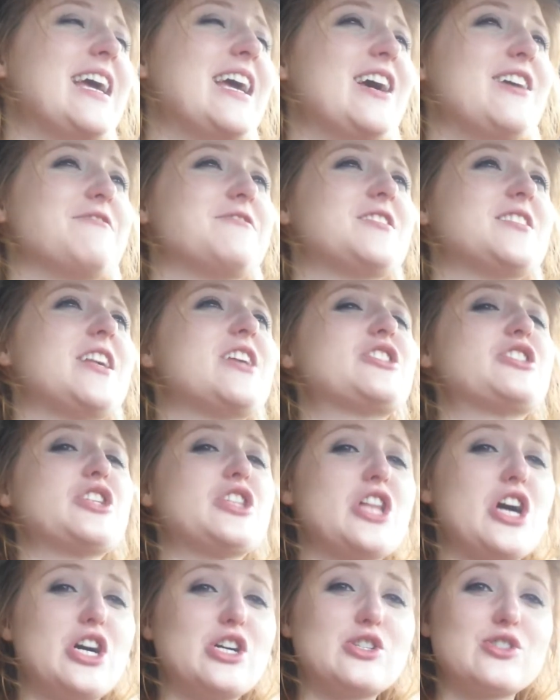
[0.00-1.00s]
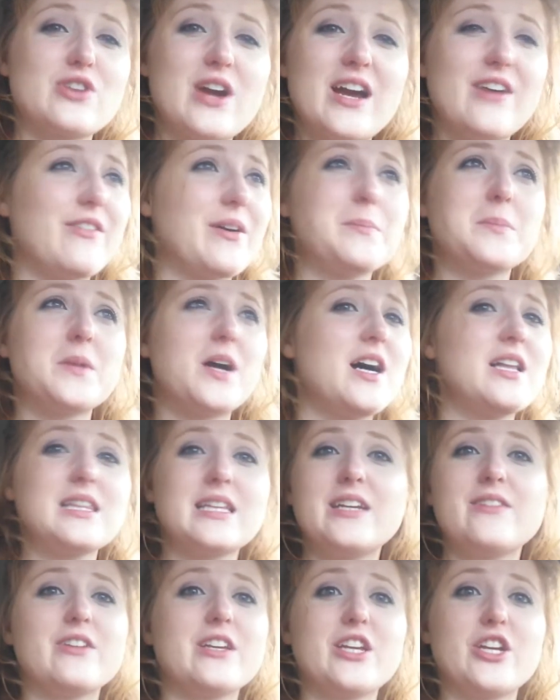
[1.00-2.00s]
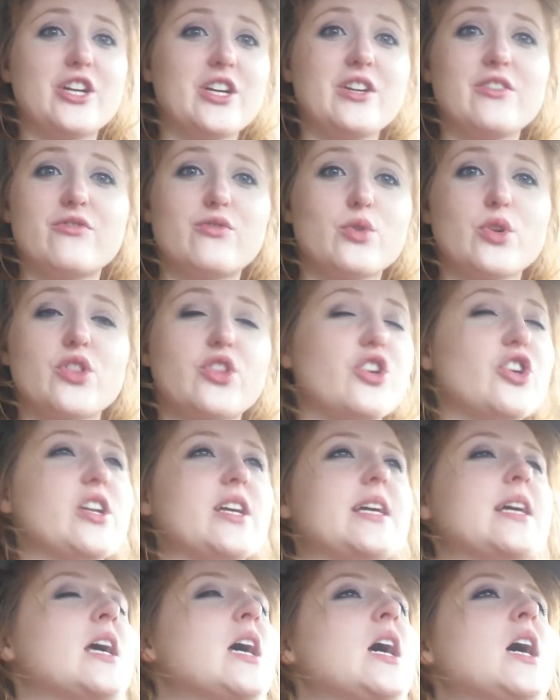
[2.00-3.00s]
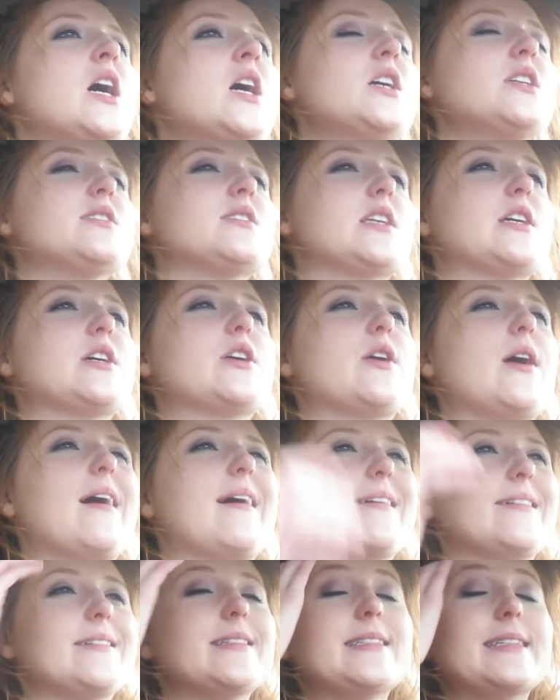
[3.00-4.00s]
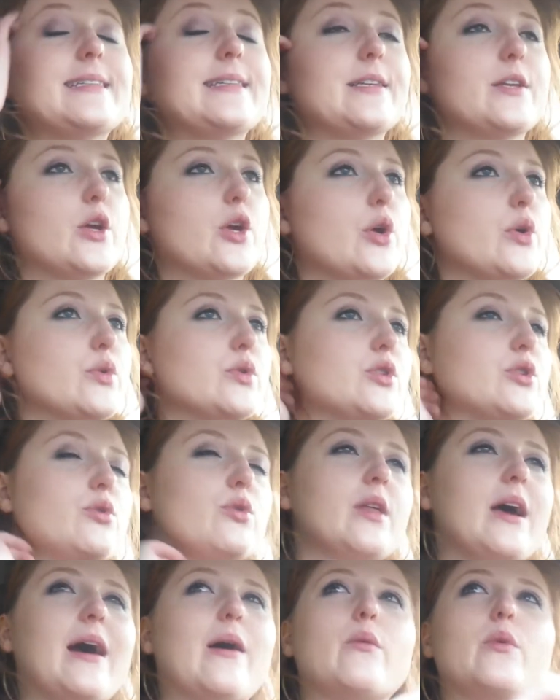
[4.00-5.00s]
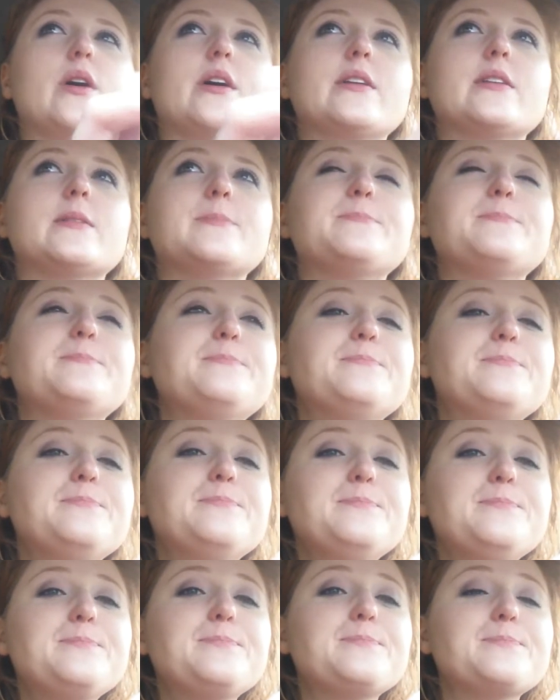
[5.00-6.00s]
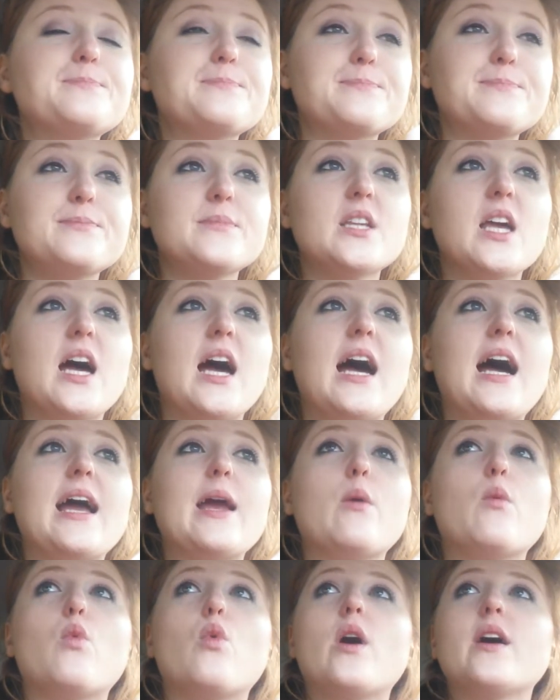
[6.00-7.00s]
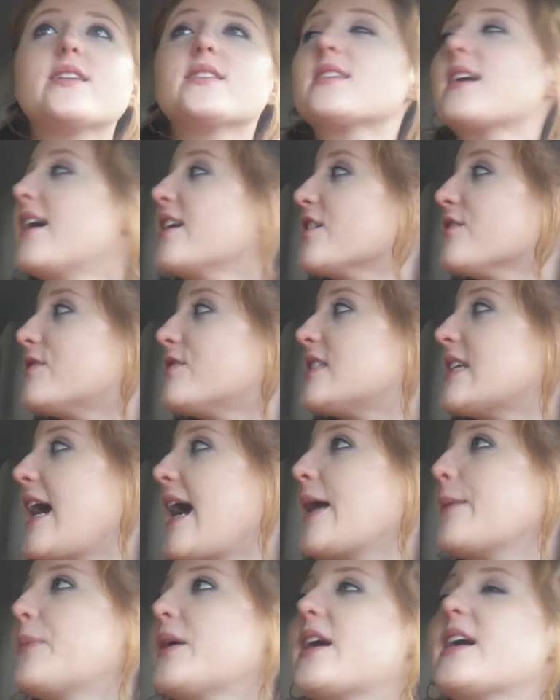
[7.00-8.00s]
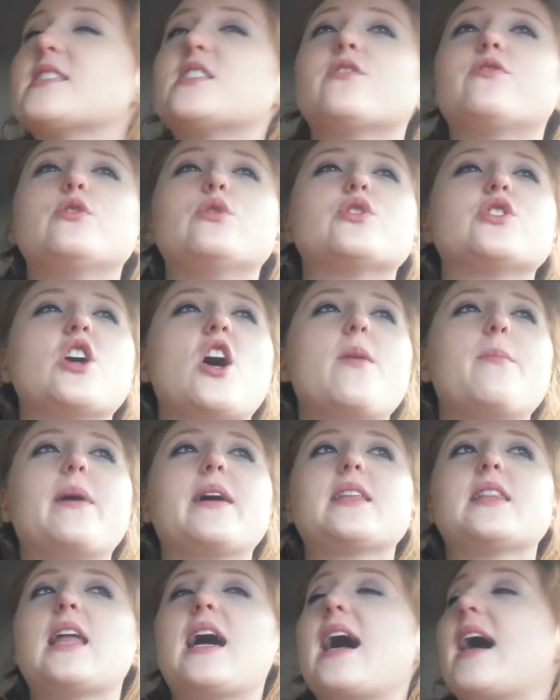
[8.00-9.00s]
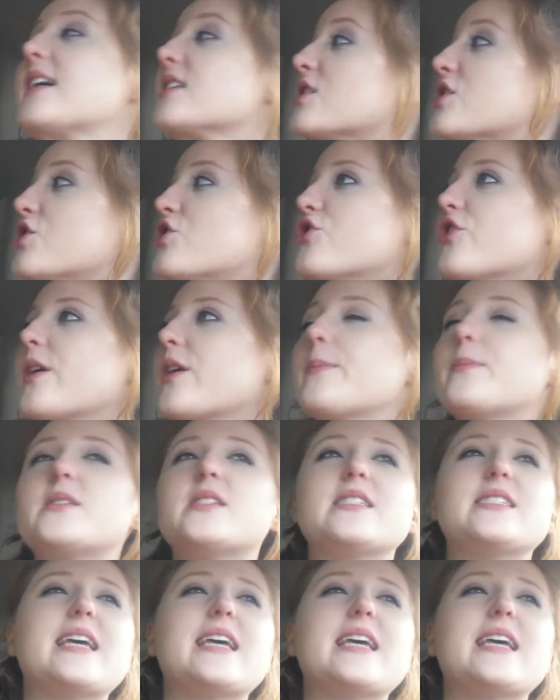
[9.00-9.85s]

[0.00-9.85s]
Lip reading: have such a long drive. I'm not leaving here at 4:30. So I didn't go to that one. I was kind of sad, because if you saw my last trip to